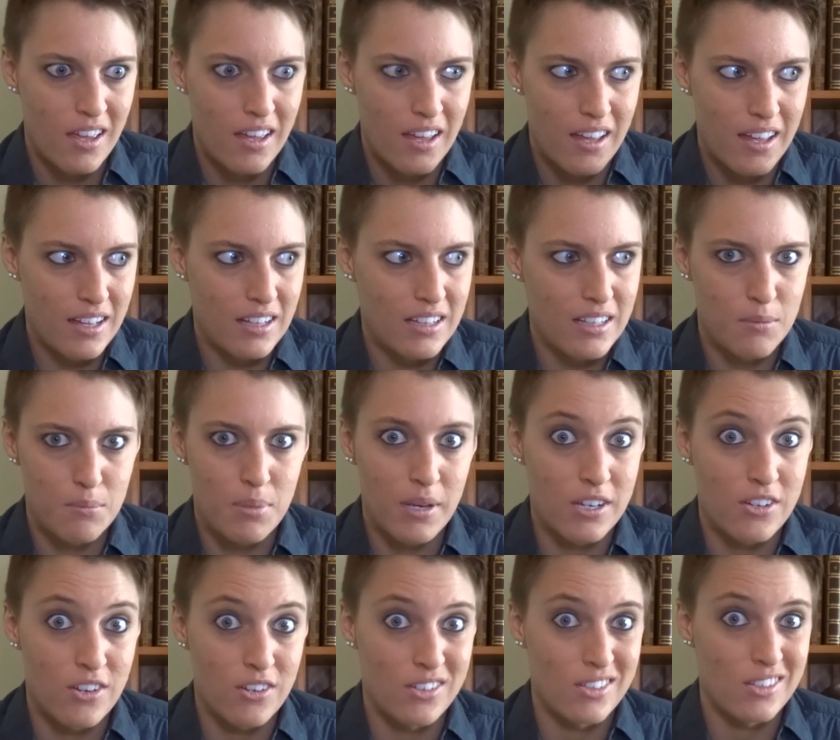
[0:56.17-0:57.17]
healing
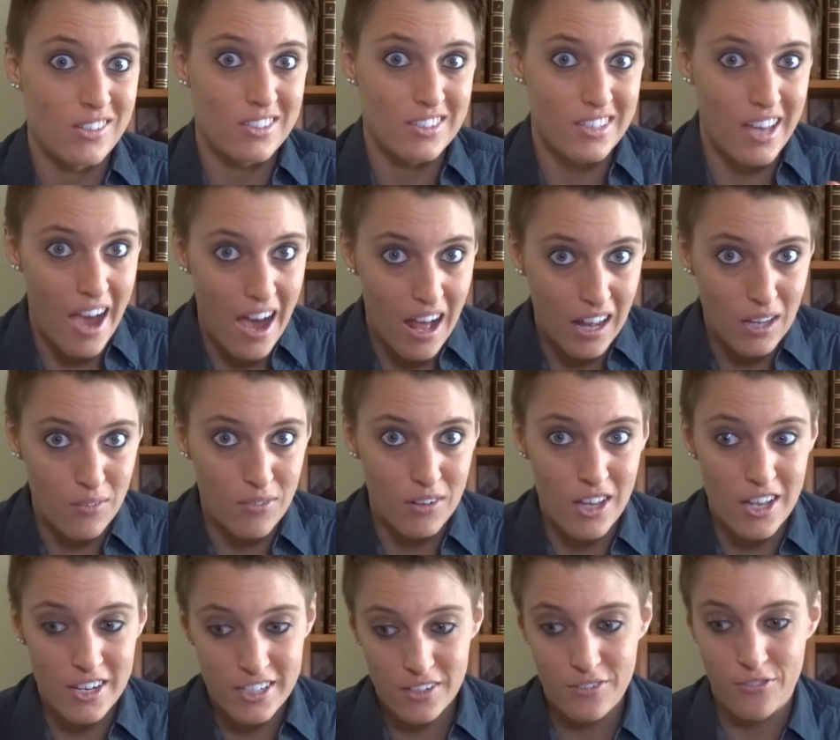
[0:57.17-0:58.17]
pictures looked a hell of a
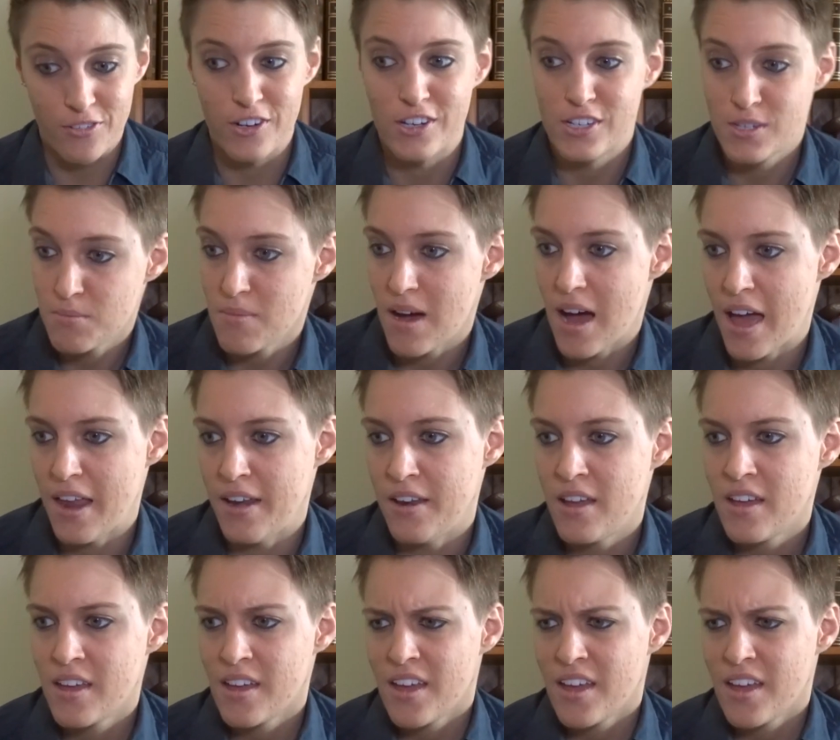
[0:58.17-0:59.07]
lot different to mine.